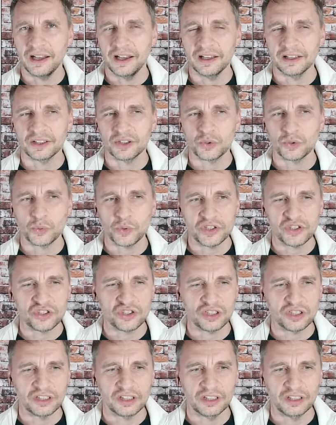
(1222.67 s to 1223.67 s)

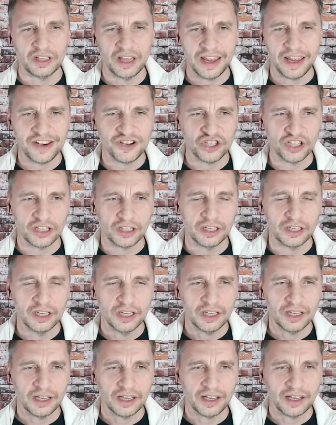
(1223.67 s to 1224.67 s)
Christian nation,
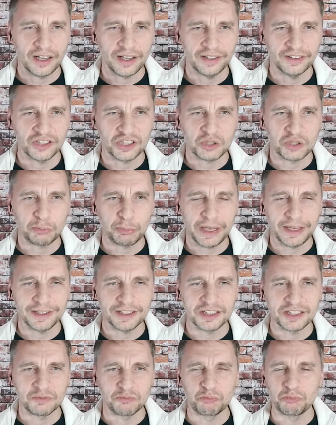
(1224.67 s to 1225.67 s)
despite
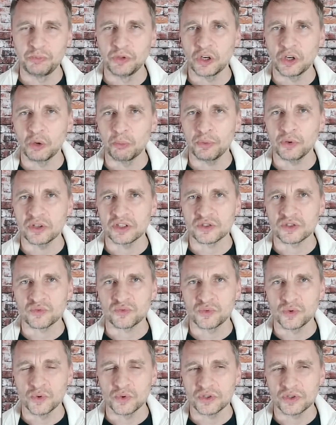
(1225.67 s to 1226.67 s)
its Buddhist
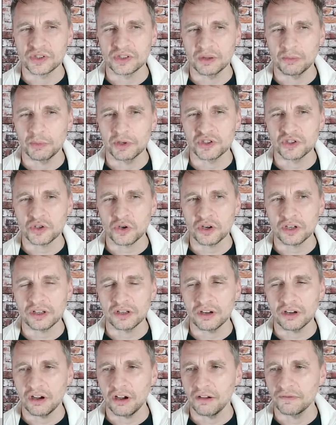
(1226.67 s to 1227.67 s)
roots. The
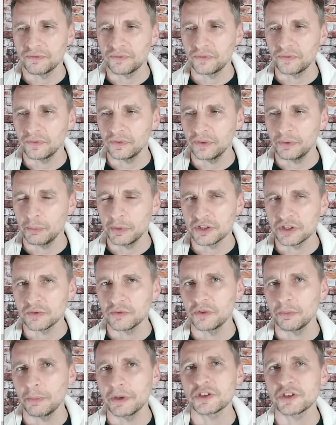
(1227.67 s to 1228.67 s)
majority
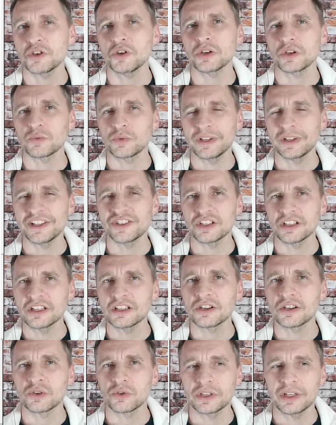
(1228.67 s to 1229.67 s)
religion
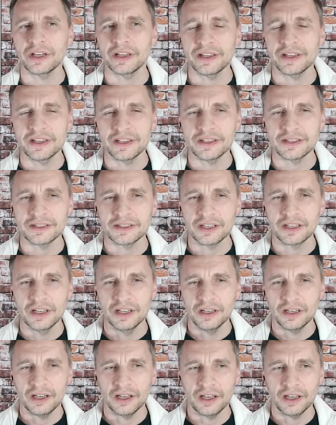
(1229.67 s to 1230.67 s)
in Korea is
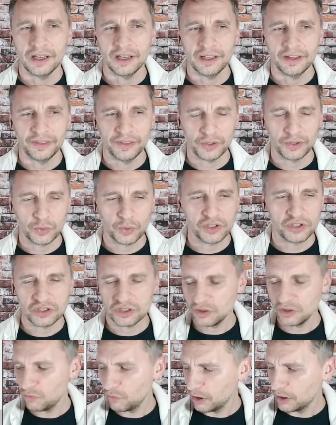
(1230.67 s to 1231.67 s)
the
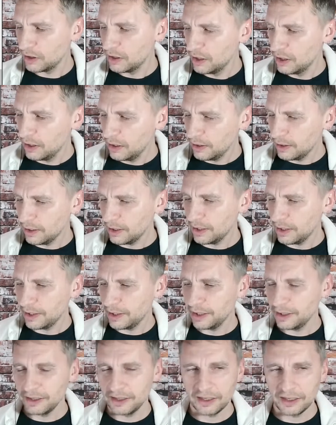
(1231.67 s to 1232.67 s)
Christian one,
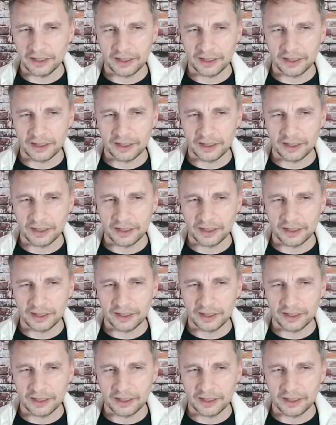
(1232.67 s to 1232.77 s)
and